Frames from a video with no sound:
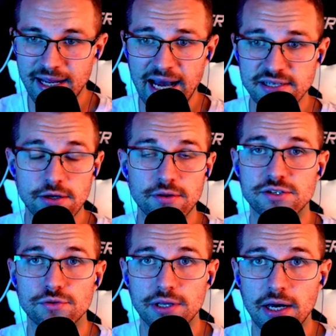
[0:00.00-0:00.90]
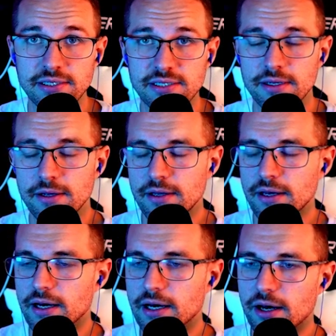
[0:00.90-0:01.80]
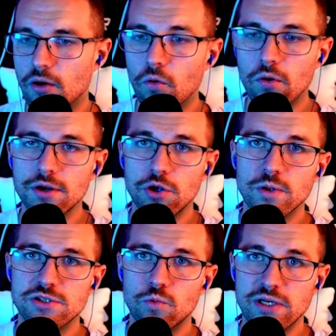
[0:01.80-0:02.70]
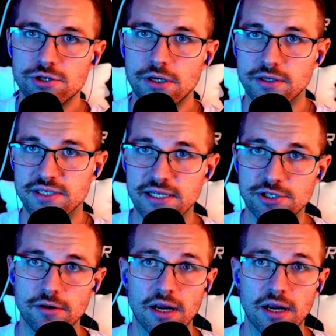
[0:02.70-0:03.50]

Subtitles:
Cassio. That's really nice. Or you want to win streak on stage 3.